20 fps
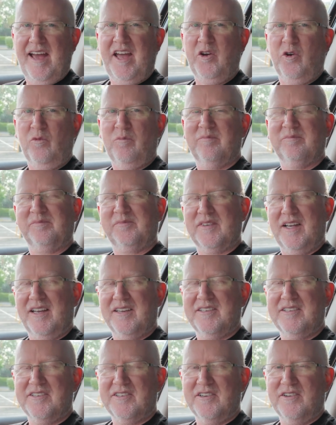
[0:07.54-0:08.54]
all,
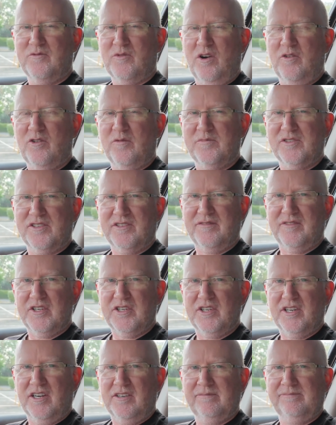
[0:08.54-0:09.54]
and welcome to the
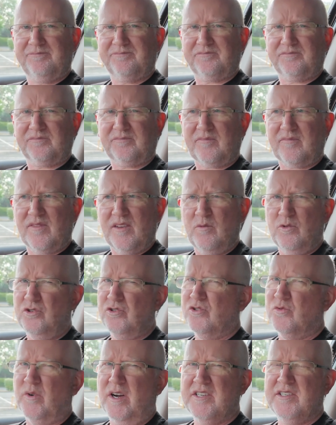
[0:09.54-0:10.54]
video. We're
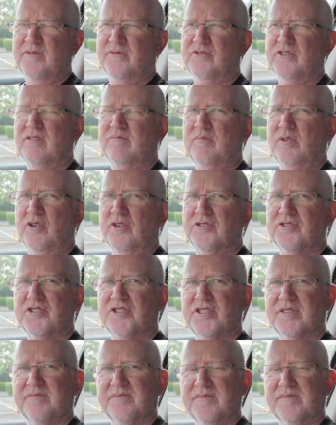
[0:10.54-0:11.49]
just waiting for a bus